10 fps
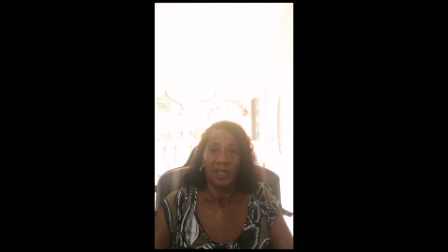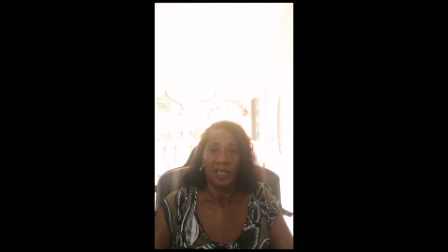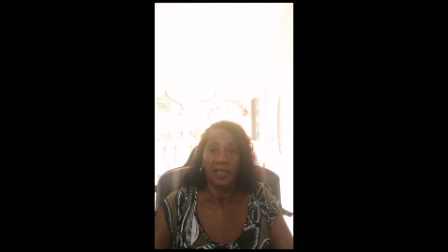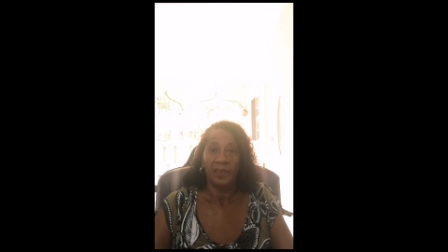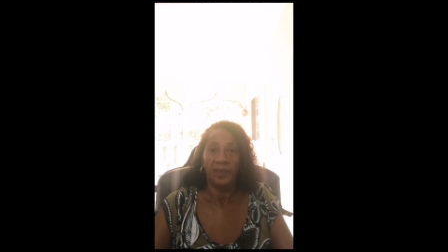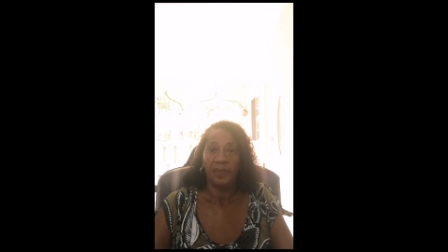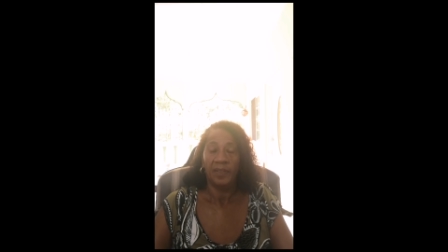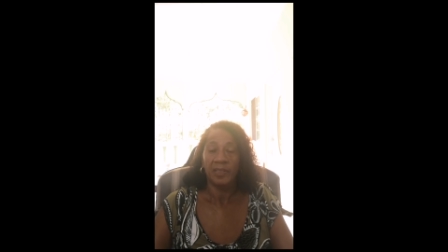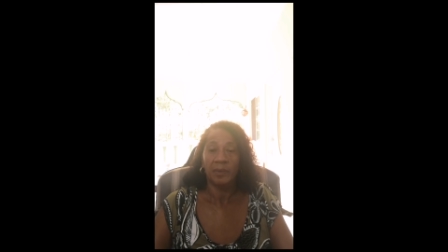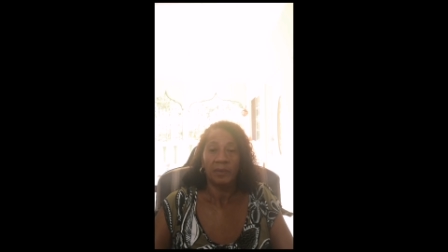anything
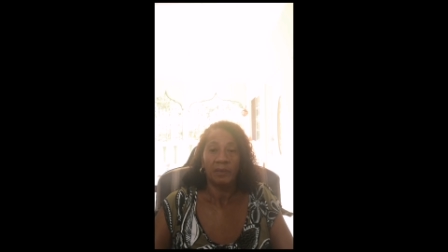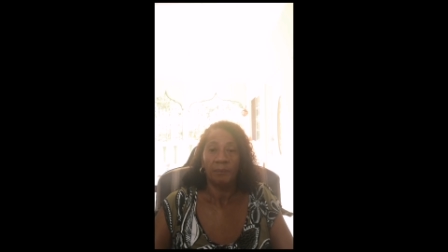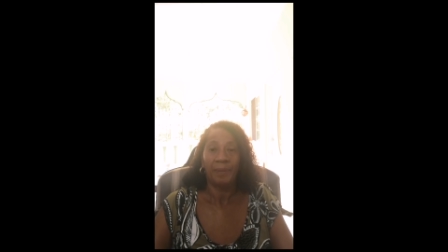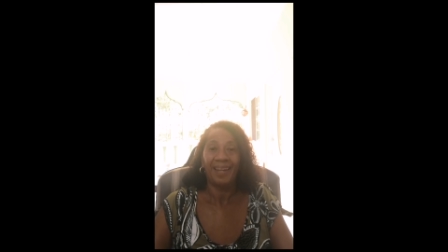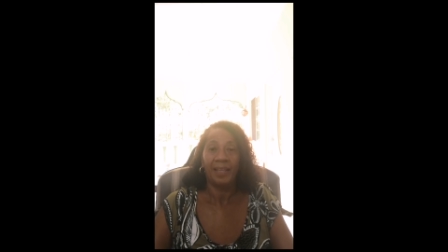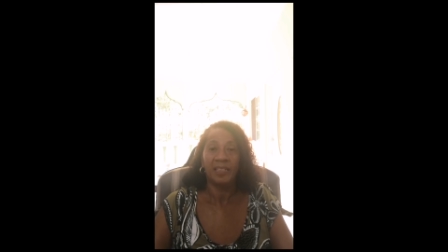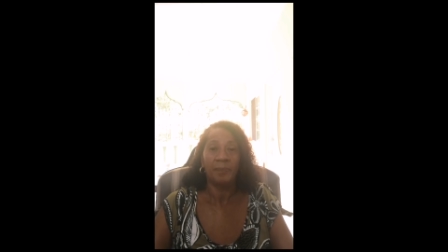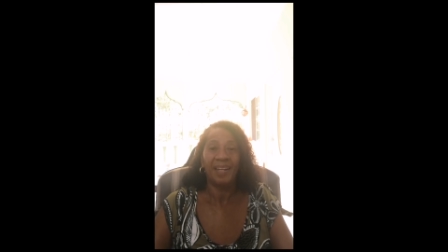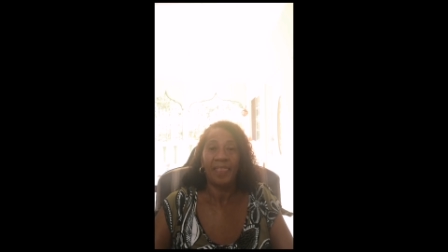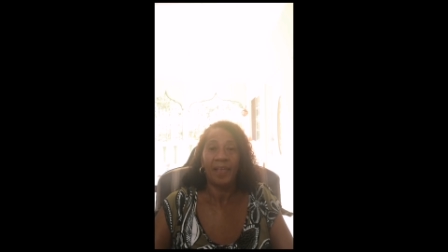that's, is
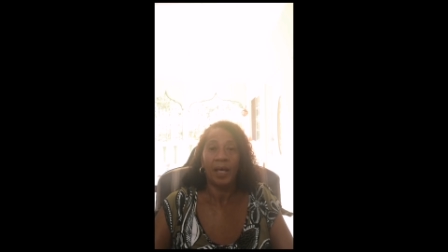it